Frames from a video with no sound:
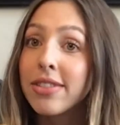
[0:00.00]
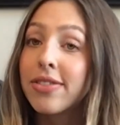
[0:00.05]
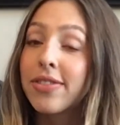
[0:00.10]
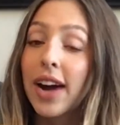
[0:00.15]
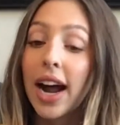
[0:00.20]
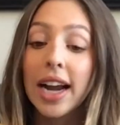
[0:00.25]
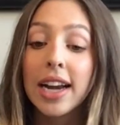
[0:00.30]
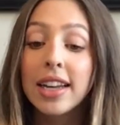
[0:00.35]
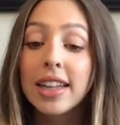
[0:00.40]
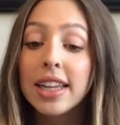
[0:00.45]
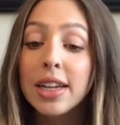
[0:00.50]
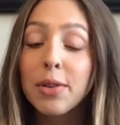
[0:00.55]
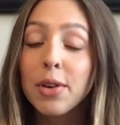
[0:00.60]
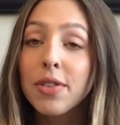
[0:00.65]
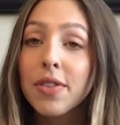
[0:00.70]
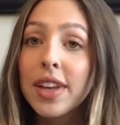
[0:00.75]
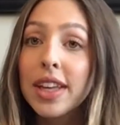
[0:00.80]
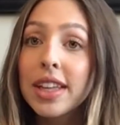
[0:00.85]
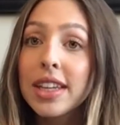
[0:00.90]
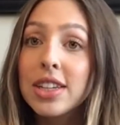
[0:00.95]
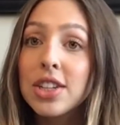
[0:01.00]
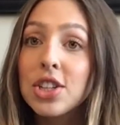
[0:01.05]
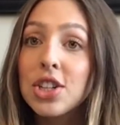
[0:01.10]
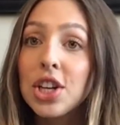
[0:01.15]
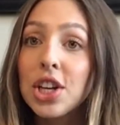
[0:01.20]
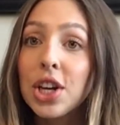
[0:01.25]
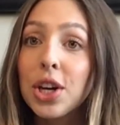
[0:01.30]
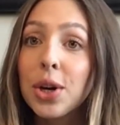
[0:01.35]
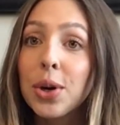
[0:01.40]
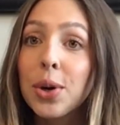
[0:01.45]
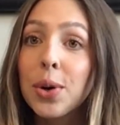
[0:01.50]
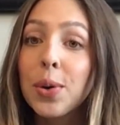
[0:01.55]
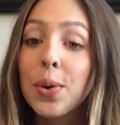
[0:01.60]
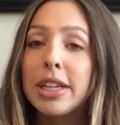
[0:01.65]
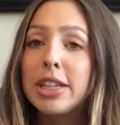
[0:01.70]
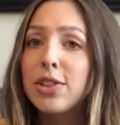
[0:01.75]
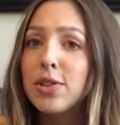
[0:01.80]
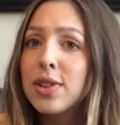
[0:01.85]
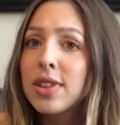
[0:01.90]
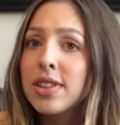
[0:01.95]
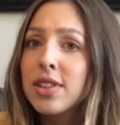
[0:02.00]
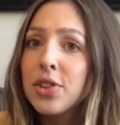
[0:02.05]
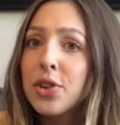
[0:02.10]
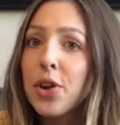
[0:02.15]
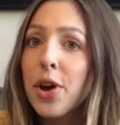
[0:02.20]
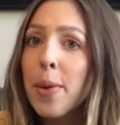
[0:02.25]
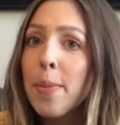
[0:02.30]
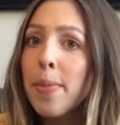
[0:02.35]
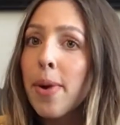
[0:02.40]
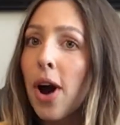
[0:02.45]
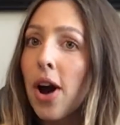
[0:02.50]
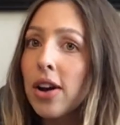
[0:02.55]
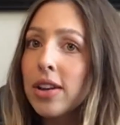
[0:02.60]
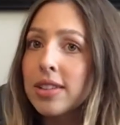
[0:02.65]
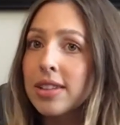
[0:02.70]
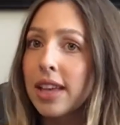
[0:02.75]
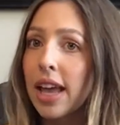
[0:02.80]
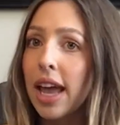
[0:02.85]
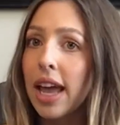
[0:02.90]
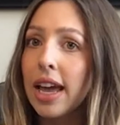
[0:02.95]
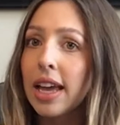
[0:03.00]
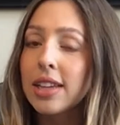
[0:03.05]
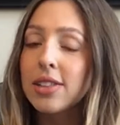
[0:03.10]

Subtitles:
finally reveal it to you and do this little unboxing.